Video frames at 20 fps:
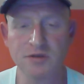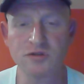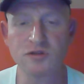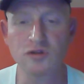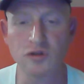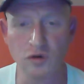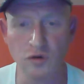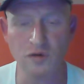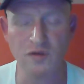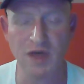
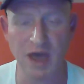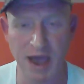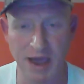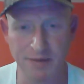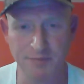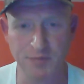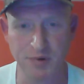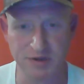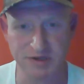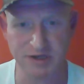to
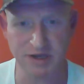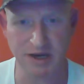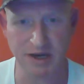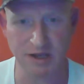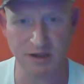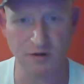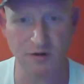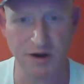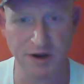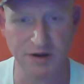that
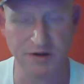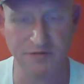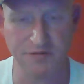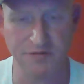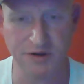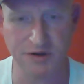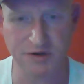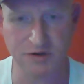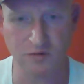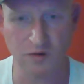particular
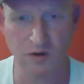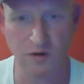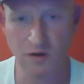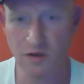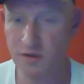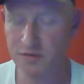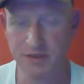individual.